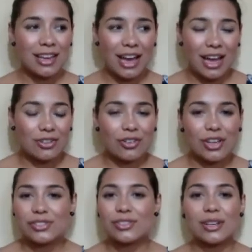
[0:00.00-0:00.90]
I don't know,
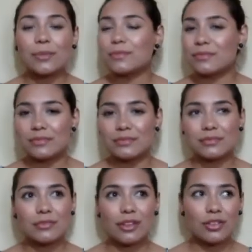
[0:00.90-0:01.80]
I just stopped
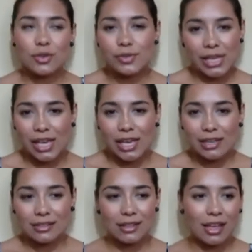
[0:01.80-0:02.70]
using it.
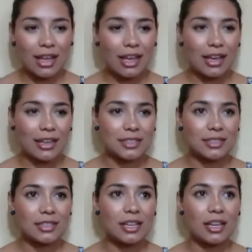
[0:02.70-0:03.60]
And
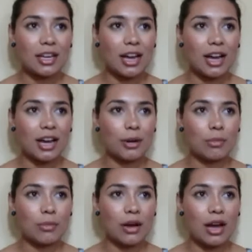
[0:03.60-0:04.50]

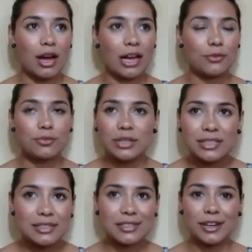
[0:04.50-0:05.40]
um, I
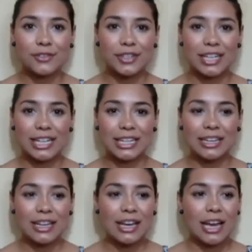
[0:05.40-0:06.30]
rediscovered it
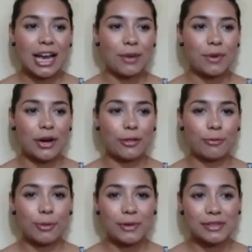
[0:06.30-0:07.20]
about
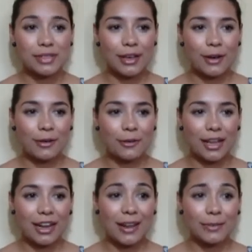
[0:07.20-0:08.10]
three months ago,
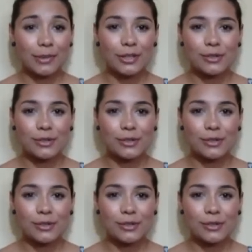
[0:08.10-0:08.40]
and I have been